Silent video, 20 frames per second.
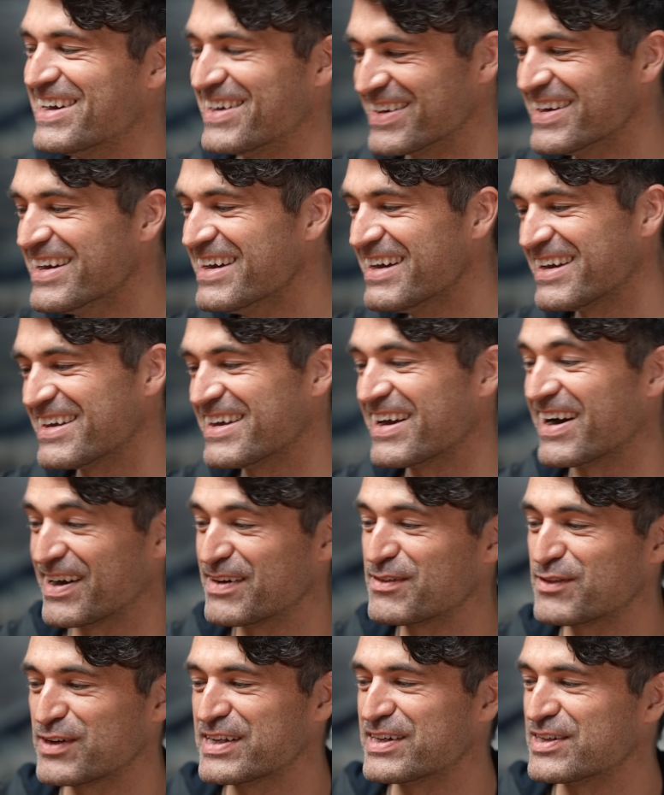So yeah,
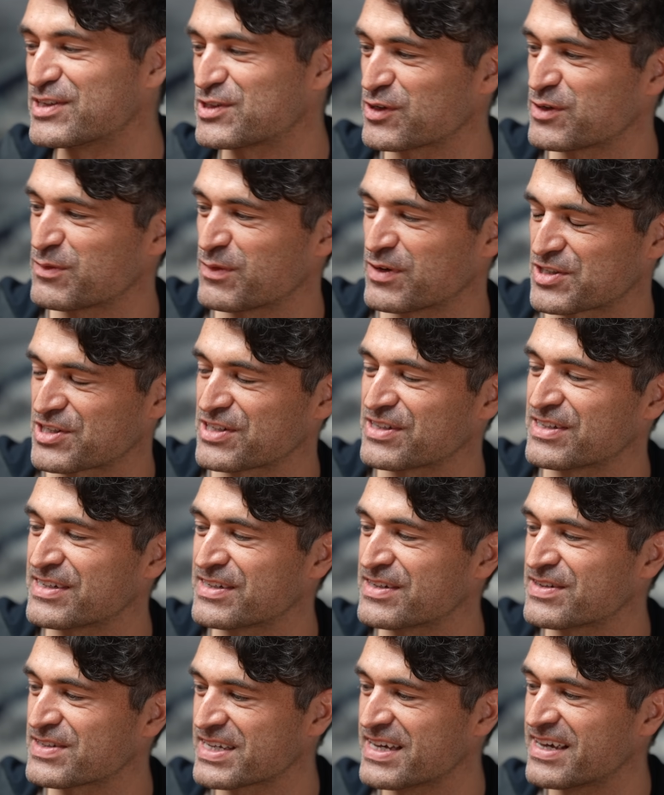I really enjoyed watching
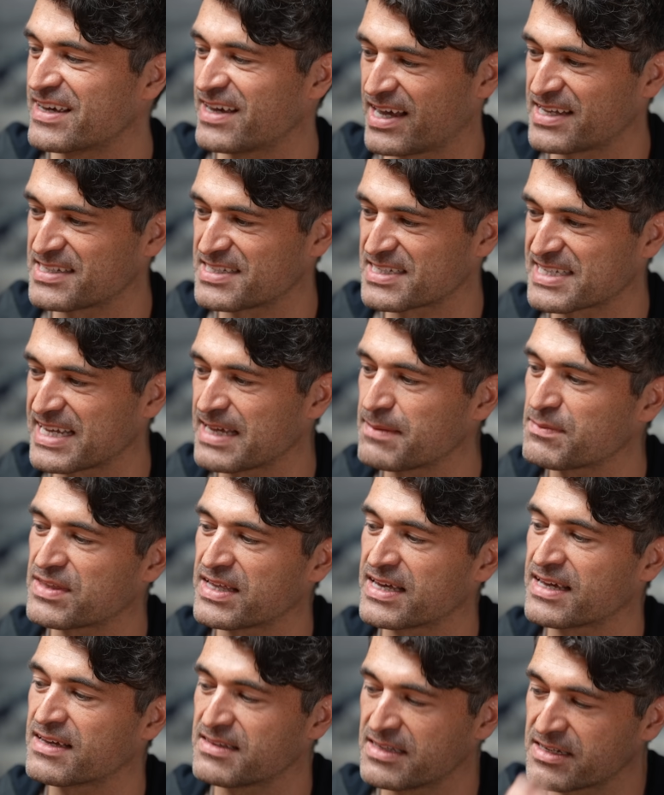those. And it's the same
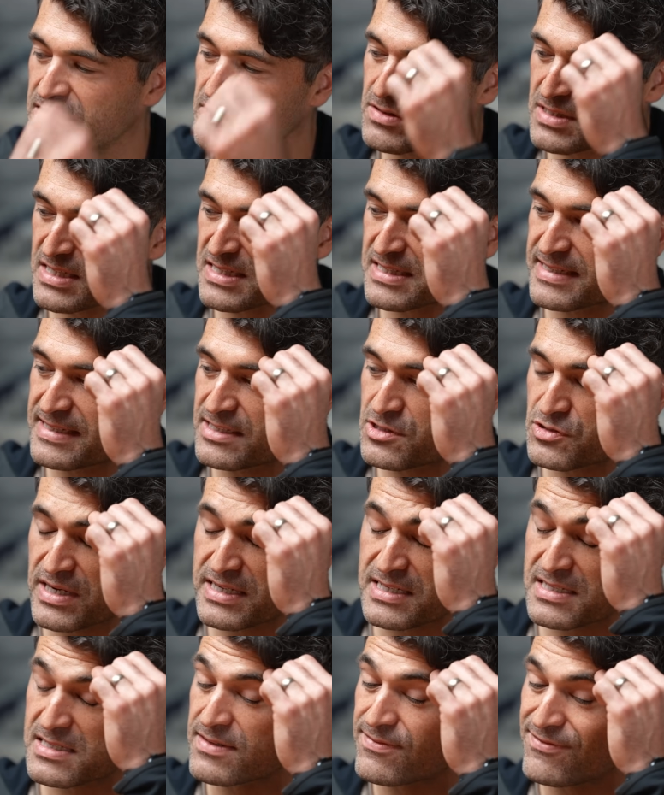thing. You can also see
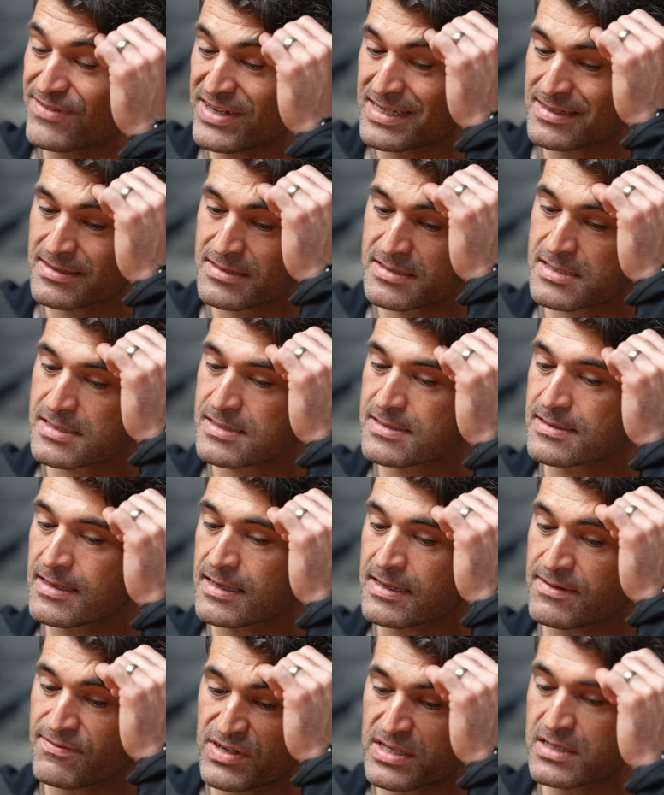transits of Venus.
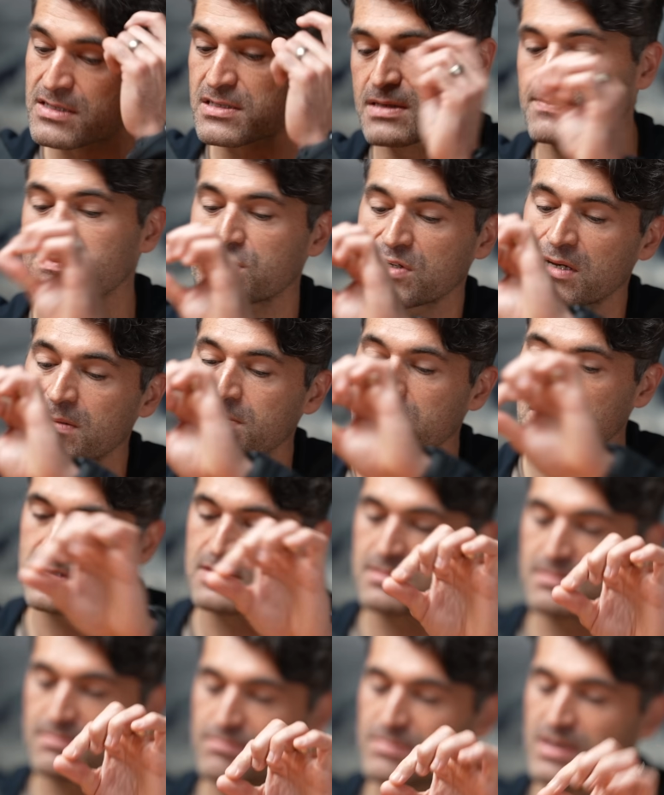Uh, Venus
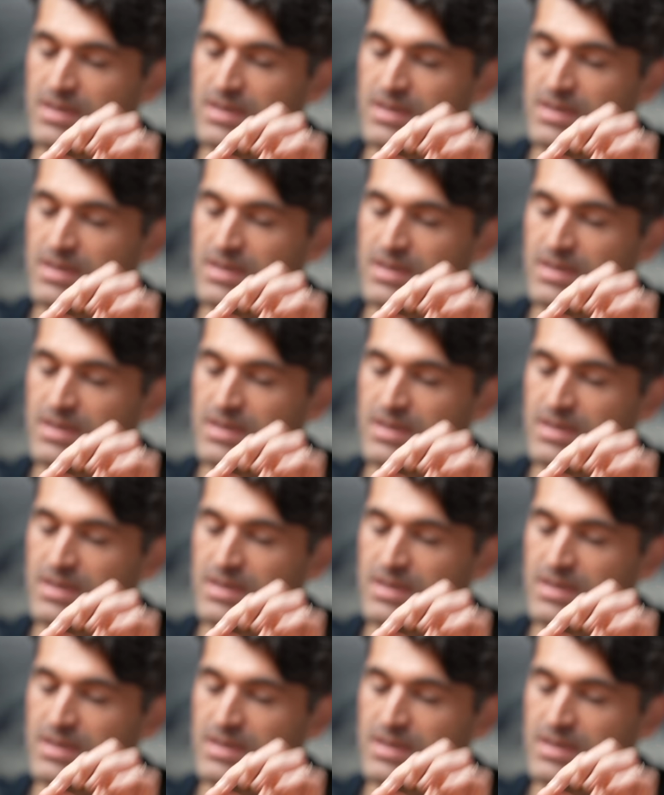sometimes